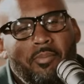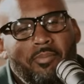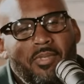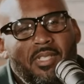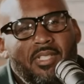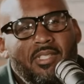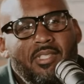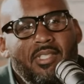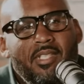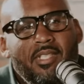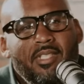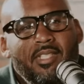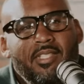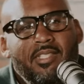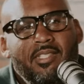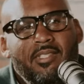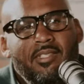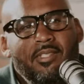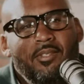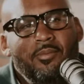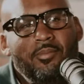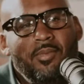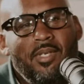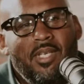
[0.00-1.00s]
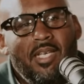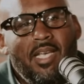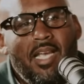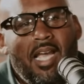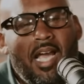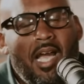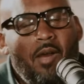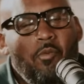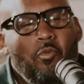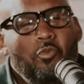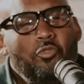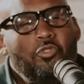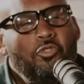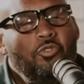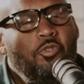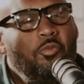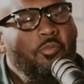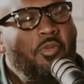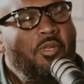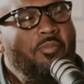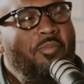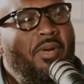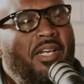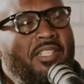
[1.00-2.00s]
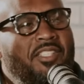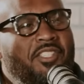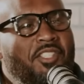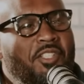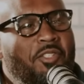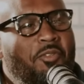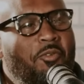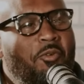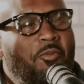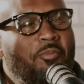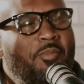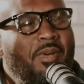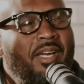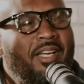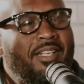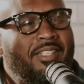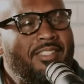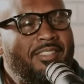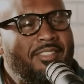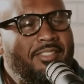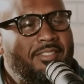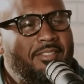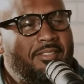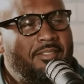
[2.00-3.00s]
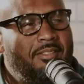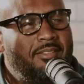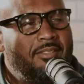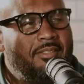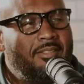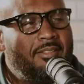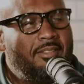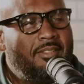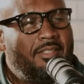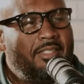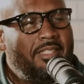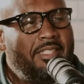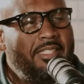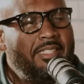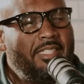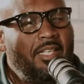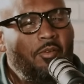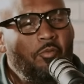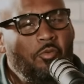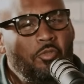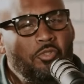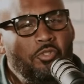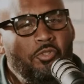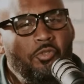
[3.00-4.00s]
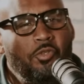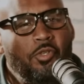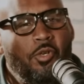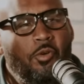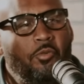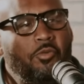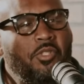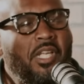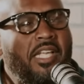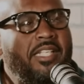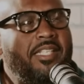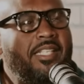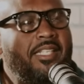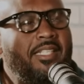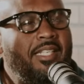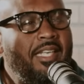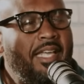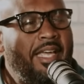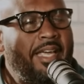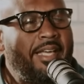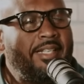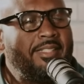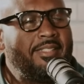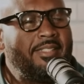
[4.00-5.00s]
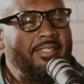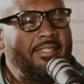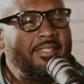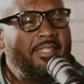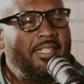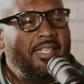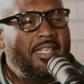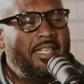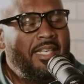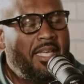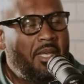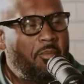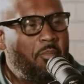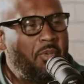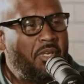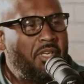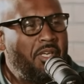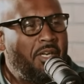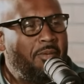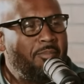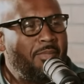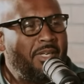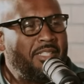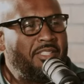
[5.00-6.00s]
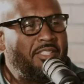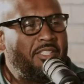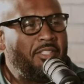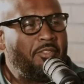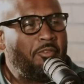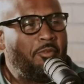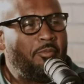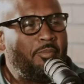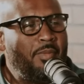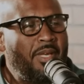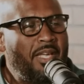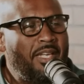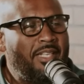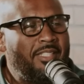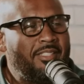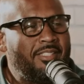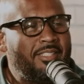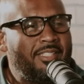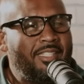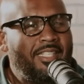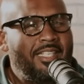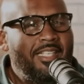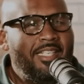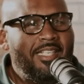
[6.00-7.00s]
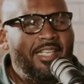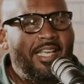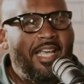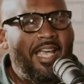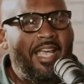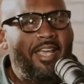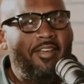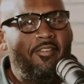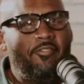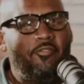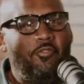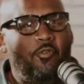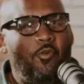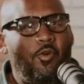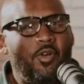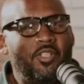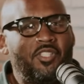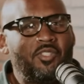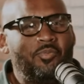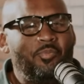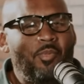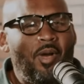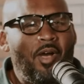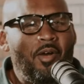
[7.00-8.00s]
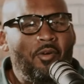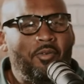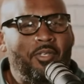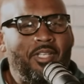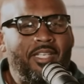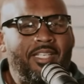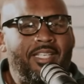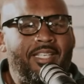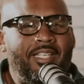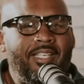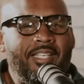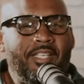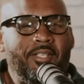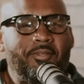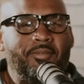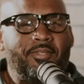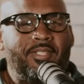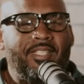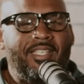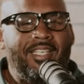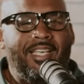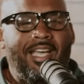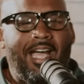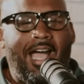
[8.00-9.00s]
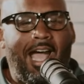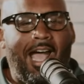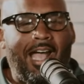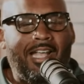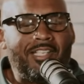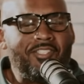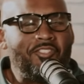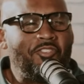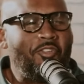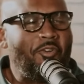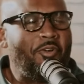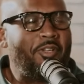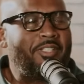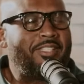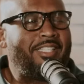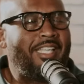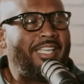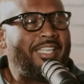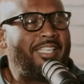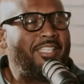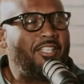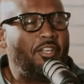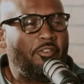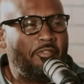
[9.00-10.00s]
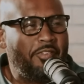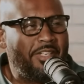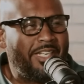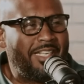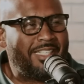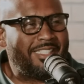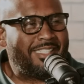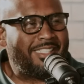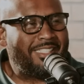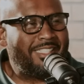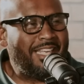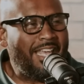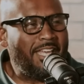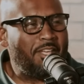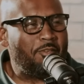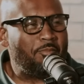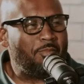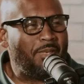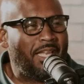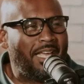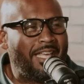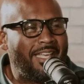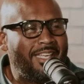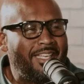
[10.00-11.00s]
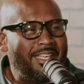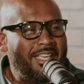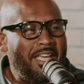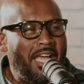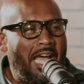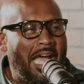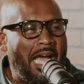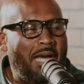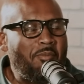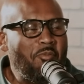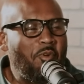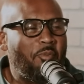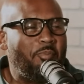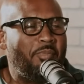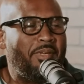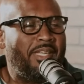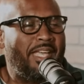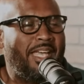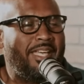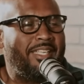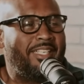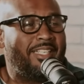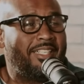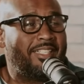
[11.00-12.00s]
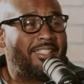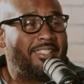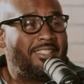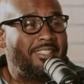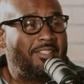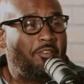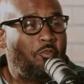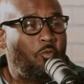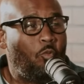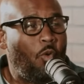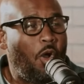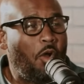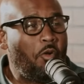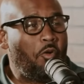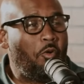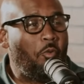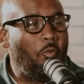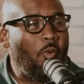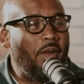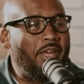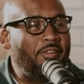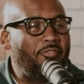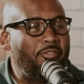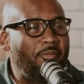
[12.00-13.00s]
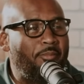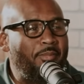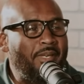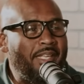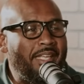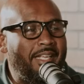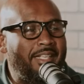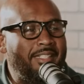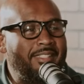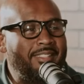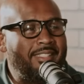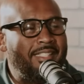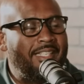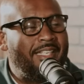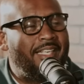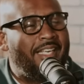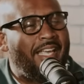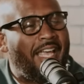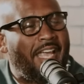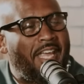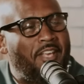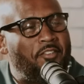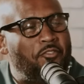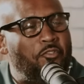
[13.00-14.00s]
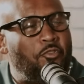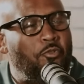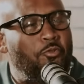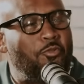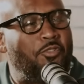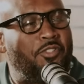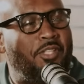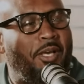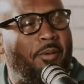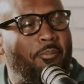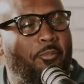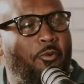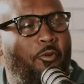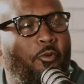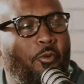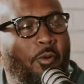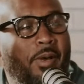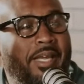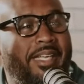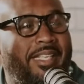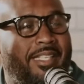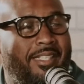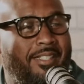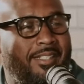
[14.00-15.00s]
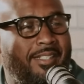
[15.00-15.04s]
up this dealership, I want you to be my general manager. He said, I want you to go take the classes and become my general manager. And for a smaller glimpse, I started thinking of an escape. Like, I'm going to be able to walk away from this and do something great.